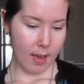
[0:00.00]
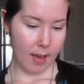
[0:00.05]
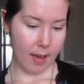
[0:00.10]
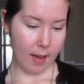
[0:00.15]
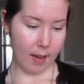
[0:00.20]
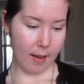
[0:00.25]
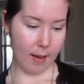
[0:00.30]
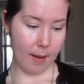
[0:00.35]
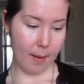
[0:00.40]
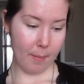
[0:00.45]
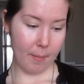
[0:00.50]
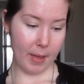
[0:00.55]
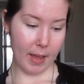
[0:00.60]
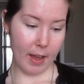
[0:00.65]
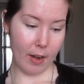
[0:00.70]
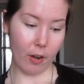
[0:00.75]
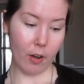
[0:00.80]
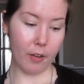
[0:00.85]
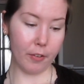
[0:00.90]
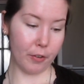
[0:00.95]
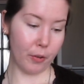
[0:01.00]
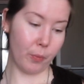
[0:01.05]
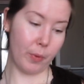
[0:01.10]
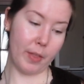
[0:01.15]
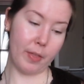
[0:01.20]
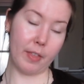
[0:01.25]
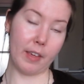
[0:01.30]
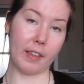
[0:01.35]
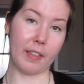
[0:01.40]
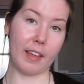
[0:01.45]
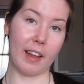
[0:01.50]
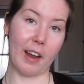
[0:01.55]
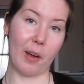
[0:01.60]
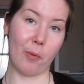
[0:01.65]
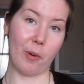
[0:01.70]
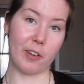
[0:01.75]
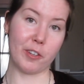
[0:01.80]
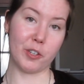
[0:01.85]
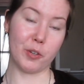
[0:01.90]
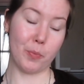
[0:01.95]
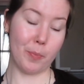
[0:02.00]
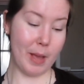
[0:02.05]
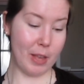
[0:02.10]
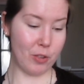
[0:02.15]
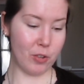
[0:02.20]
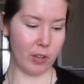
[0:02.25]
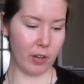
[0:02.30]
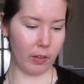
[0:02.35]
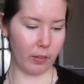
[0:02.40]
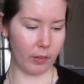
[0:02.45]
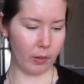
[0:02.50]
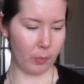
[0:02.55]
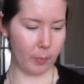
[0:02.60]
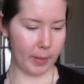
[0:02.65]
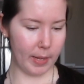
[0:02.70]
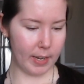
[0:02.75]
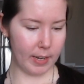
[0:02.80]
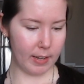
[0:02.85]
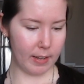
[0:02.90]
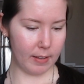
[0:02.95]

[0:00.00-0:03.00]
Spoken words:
And also one thing that I want to mention a little bit